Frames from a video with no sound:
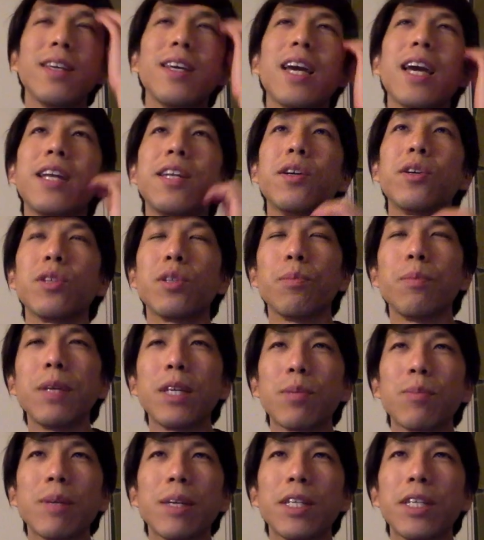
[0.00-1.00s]
and they're on the big
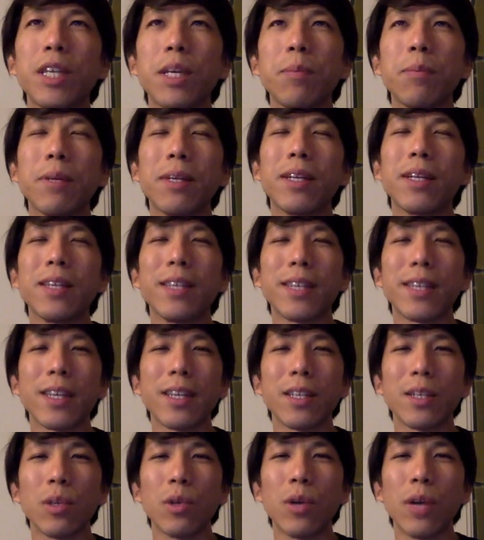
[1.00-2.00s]
spaceship, and then they
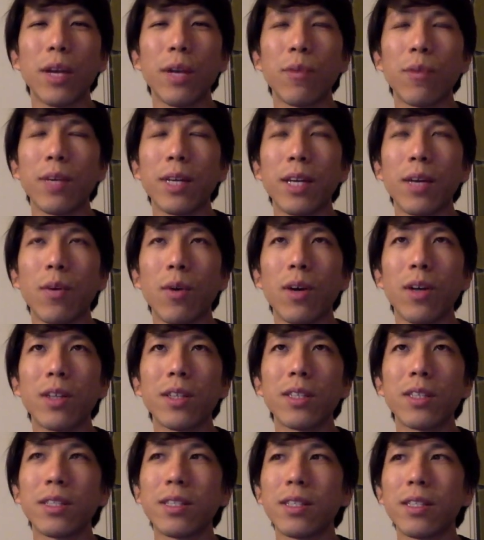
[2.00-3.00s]
can go anywhere they
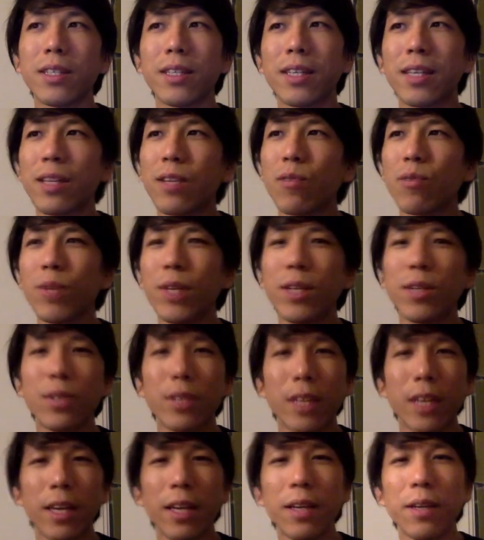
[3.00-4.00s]
want. They kind of win the
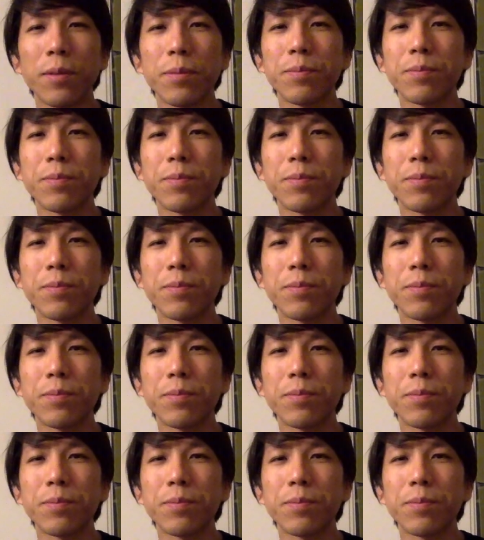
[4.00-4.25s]
day.